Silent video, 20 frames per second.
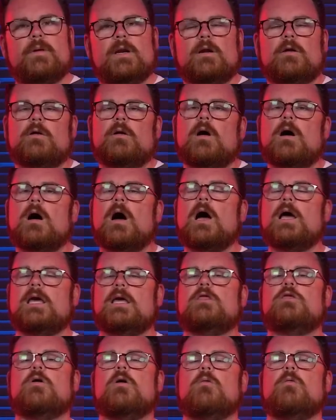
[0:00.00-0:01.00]
but it'll
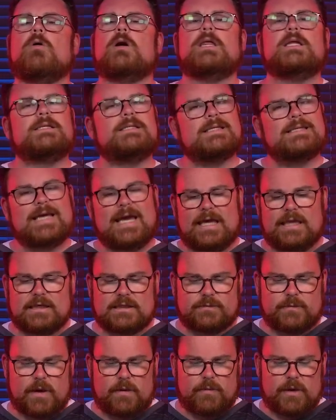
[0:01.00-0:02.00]
throw a warning that says, hey,
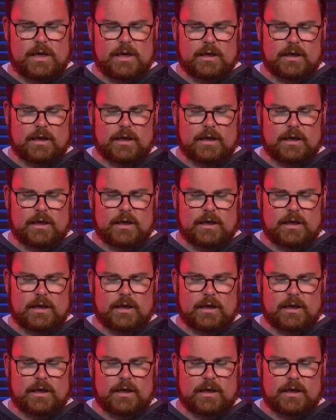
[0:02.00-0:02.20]
this may be